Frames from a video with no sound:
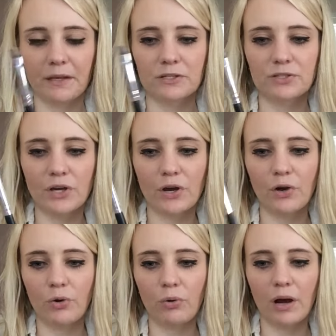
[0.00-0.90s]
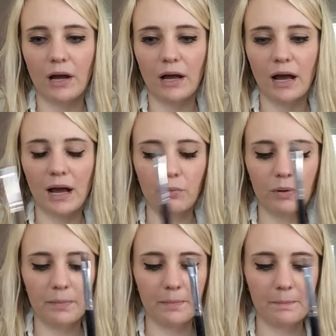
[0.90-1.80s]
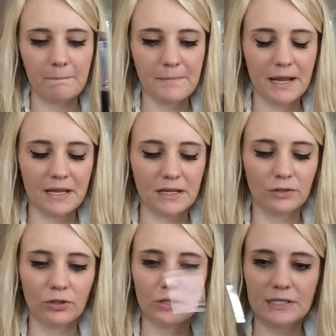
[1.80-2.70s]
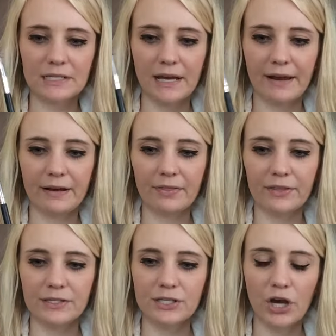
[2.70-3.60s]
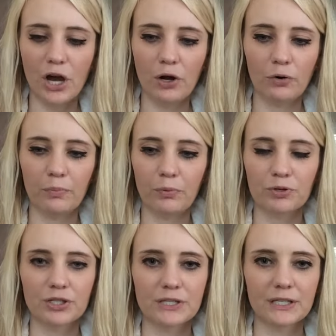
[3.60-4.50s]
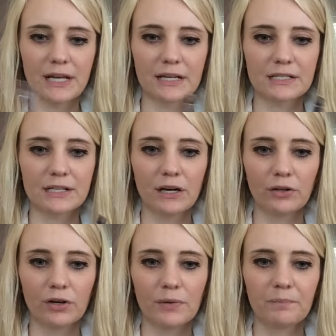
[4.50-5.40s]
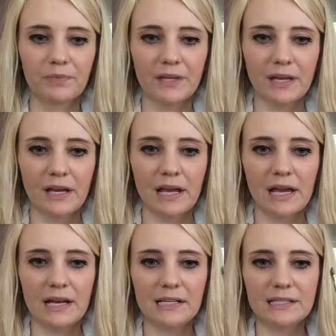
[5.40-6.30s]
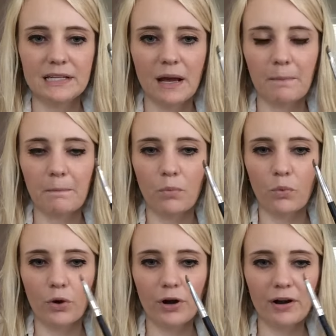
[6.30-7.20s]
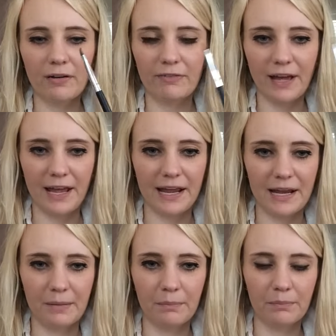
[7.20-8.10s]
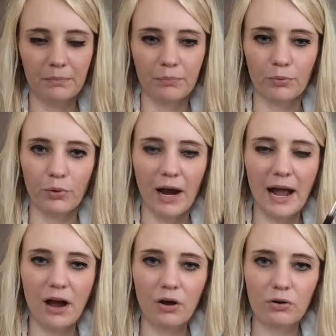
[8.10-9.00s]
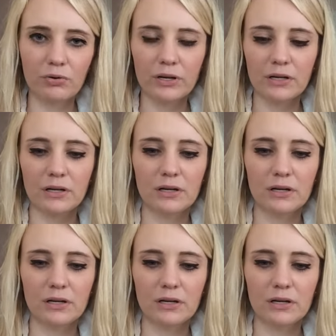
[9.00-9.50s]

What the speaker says: So I went and looked at the taupe, which is the next color, and it's more of a brown,